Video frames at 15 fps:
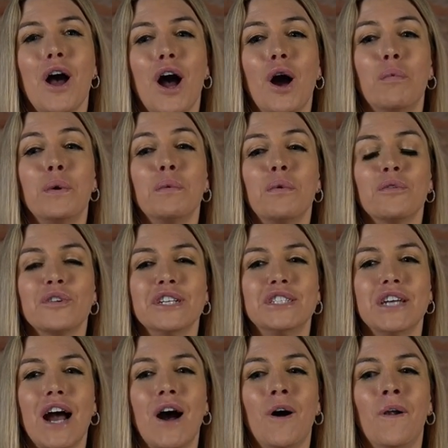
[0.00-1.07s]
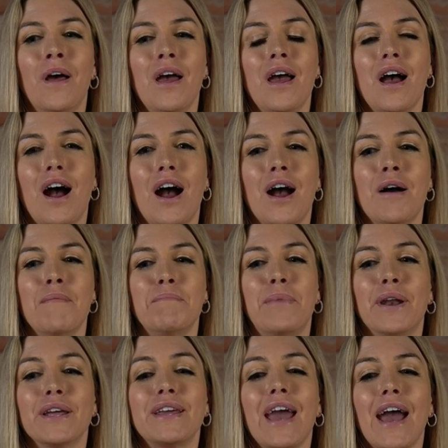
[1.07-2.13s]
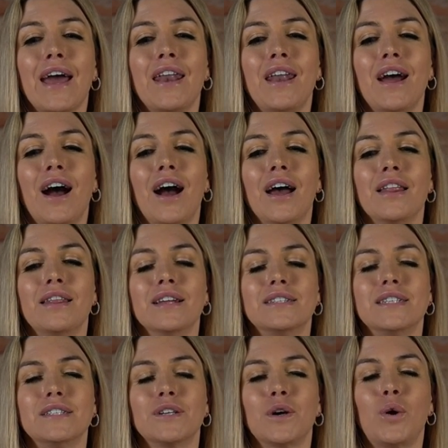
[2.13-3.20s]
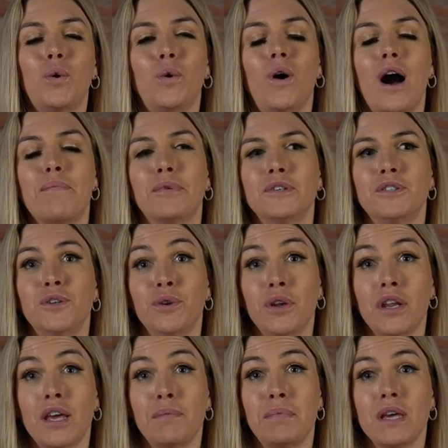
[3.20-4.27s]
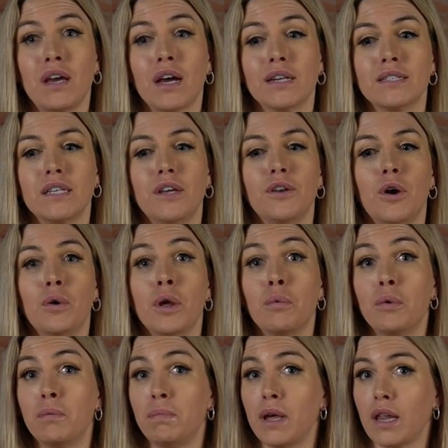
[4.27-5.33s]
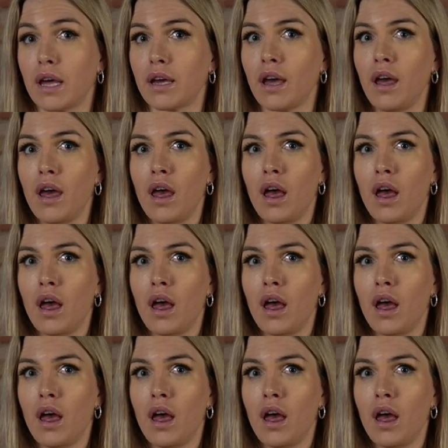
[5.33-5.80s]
Uh, we will reach out. Um, but again, uh, this is a cool opportunity because you know it would be like